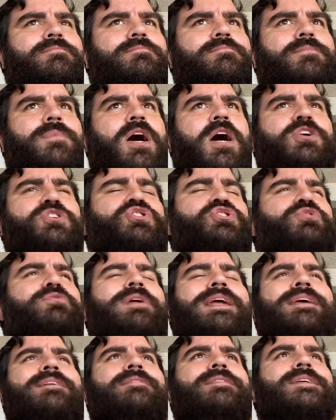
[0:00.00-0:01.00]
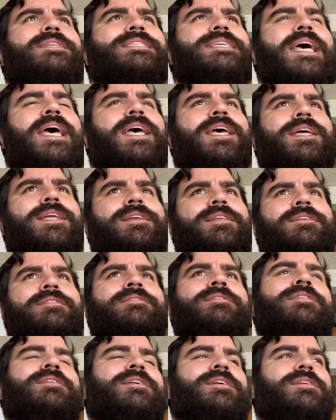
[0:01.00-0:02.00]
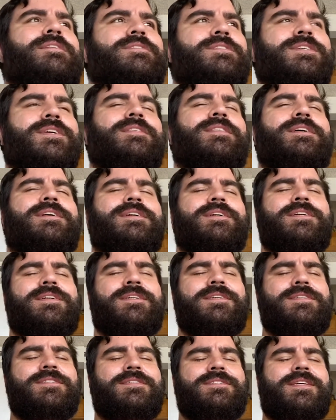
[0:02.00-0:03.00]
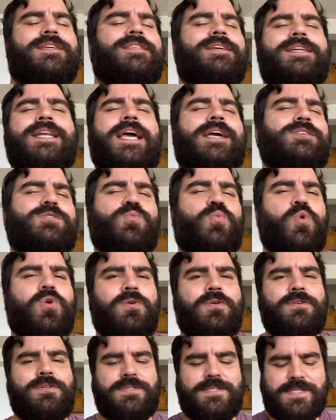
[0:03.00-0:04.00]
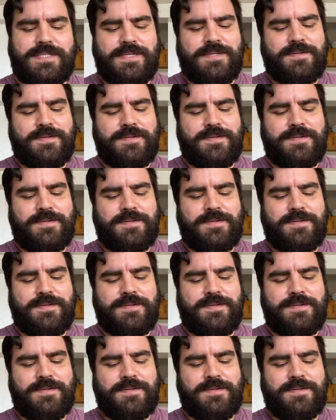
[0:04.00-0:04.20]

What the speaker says: ushering the dead to the next world.